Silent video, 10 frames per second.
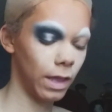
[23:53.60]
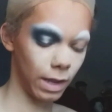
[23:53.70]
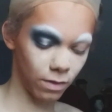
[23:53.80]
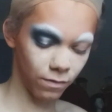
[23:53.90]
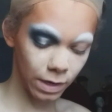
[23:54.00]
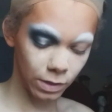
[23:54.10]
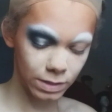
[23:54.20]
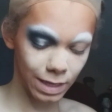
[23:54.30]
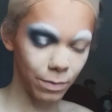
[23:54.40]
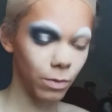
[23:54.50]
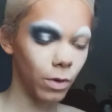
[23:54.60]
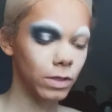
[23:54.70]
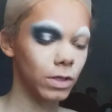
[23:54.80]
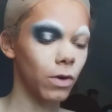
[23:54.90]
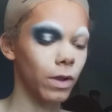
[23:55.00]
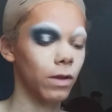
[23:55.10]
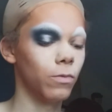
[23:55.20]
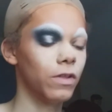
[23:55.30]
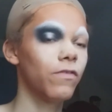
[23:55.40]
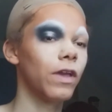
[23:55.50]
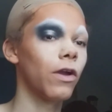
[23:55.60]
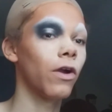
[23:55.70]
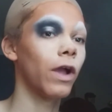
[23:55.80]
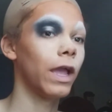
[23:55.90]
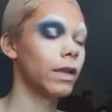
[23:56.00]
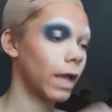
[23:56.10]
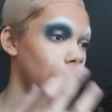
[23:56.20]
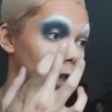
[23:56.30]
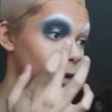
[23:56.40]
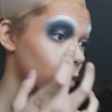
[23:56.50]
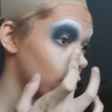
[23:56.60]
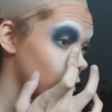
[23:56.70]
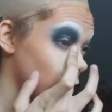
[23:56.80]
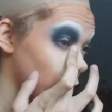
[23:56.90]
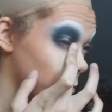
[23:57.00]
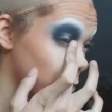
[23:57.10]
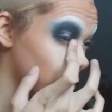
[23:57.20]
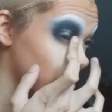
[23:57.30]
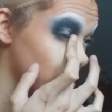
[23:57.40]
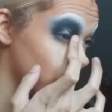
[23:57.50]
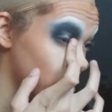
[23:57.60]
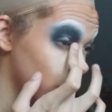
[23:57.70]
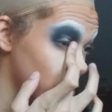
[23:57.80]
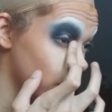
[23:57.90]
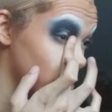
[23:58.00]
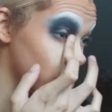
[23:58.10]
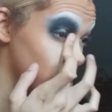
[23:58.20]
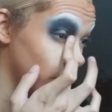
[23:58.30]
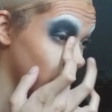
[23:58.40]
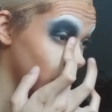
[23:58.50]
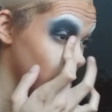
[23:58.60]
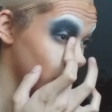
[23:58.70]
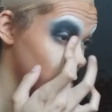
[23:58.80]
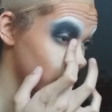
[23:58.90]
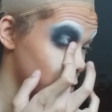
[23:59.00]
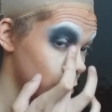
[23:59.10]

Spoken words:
And then as a final step, I'm going to go in with a finger and add some shimmer